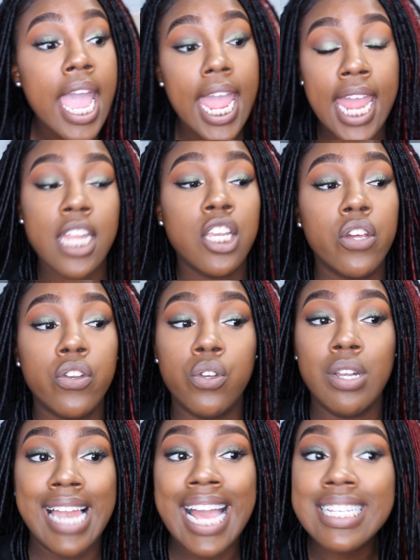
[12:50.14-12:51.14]
And the
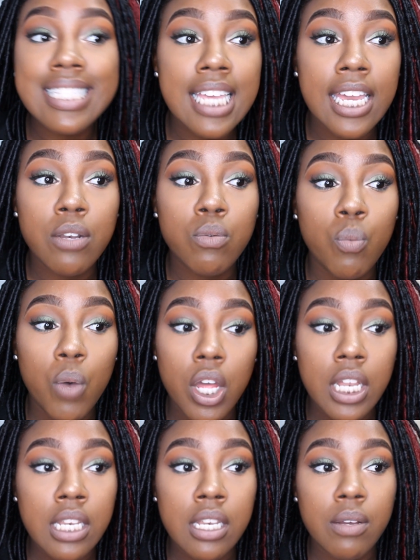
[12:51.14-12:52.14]
light-skinned
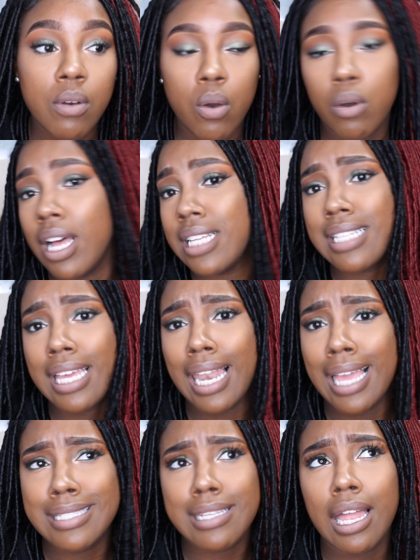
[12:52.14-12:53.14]
one, oh, I said
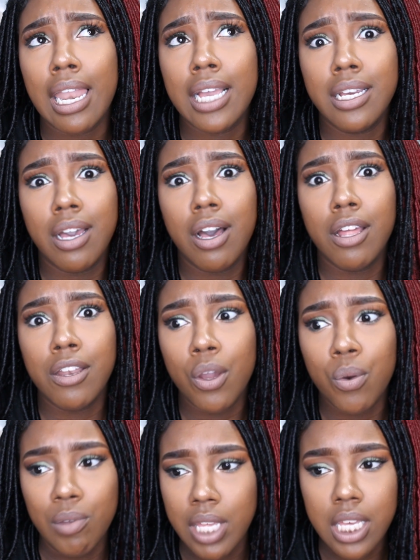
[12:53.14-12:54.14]
light-skinned like y'all know
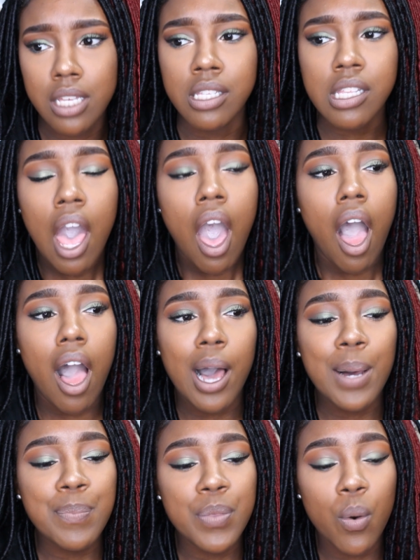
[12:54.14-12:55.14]
who he is.
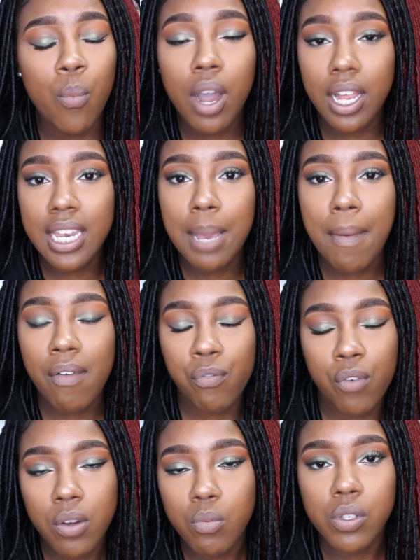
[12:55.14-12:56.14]
The one that my
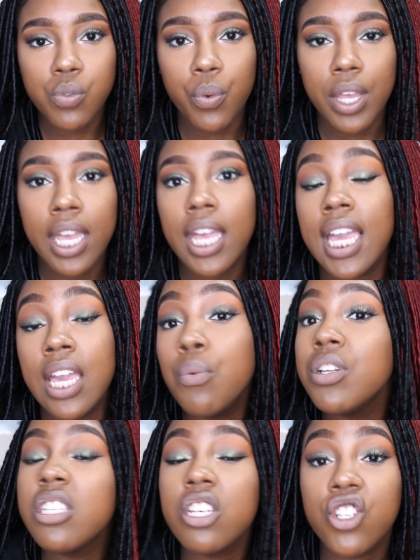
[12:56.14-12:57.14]
friend was with, he
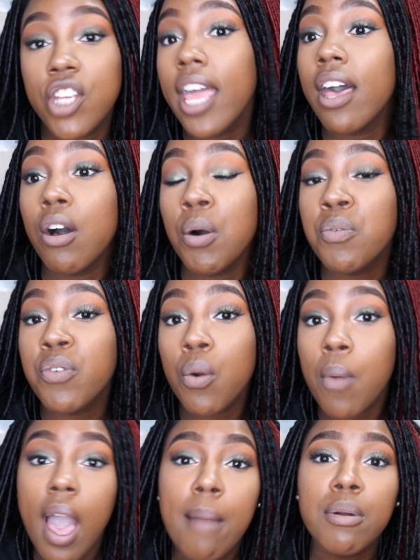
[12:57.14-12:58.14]
went to jail for
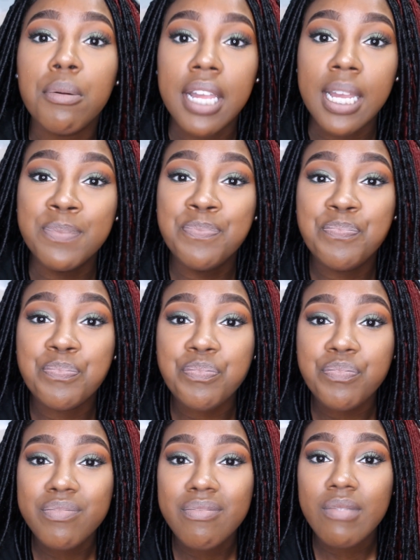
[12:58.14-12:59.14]
robbery.
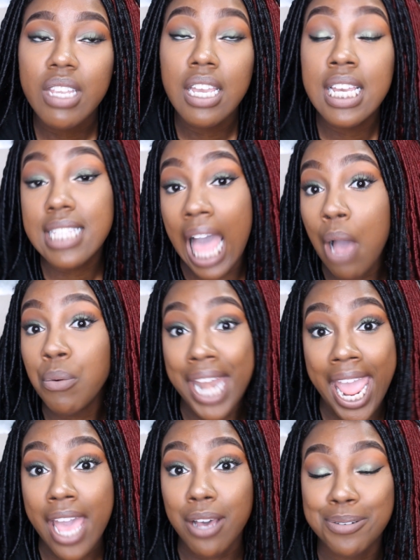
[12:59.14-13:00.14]
He's out
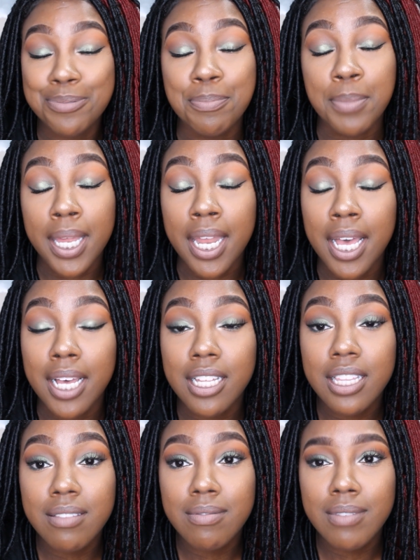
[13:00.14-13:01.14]
now, but I
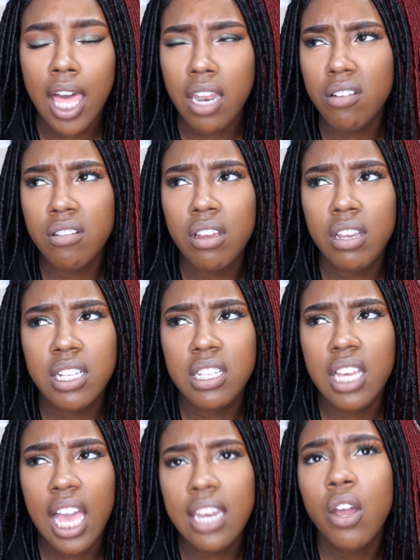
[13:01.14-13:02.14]
don't know.
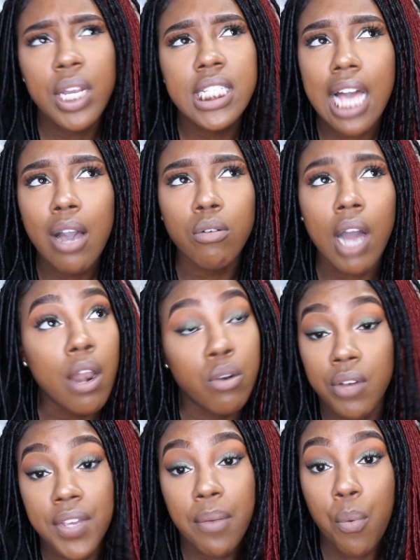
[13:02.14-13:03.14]
I know he's out. I don't
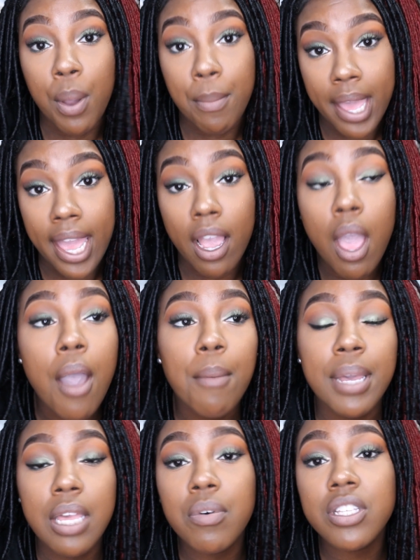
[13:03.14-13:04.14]
know if he ever went back,
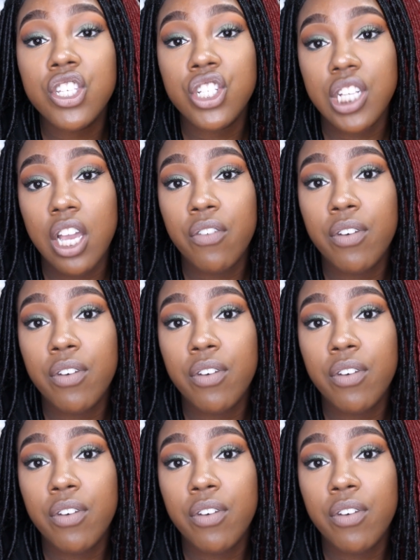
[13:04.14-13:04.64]
but he went to jail